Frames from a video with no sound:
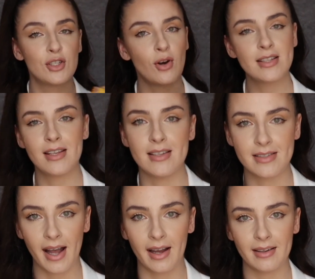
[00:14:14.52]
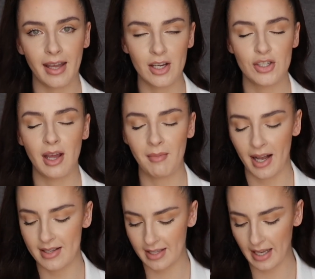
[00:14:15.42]
dresses that H&M
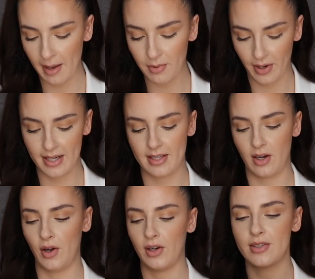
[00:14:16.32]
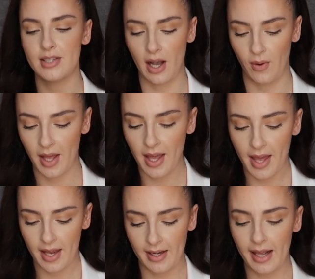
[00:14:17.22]
has collaborated on. So
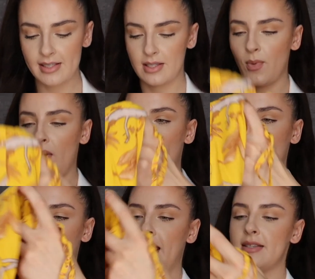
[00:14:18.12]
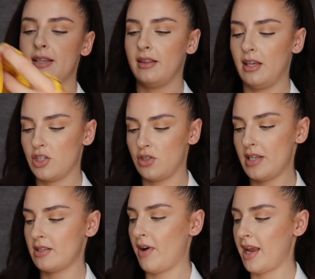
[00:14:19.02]
next one is this
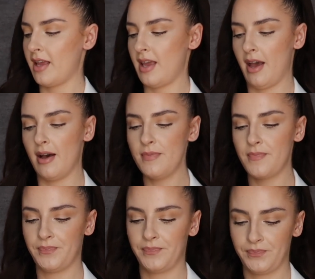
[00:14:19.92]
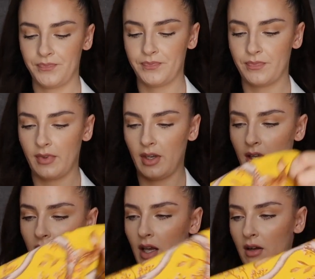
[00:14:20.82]
dress right here.
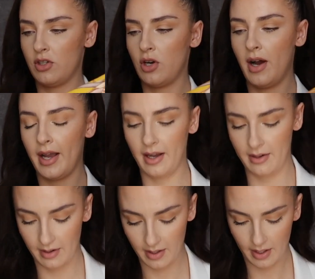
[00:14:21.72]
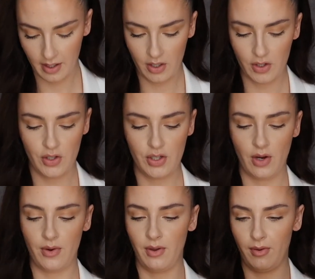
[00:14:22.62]
I'll try and
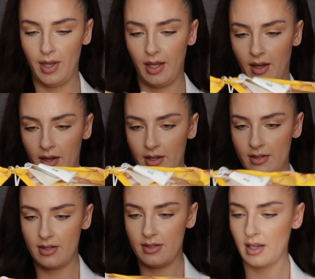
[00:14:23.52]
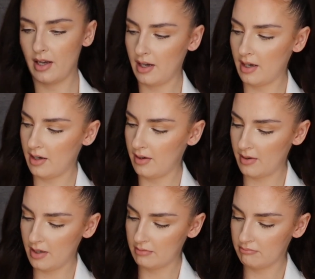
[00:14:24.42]
show you guys.
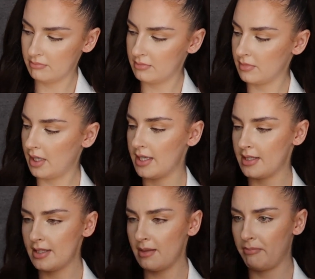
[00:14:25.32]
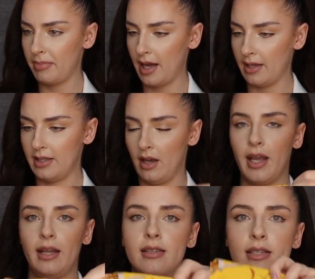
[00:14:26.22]
So is this the back?
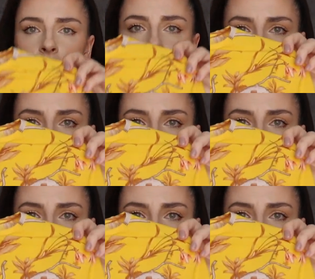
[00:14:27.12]
Okay, this is the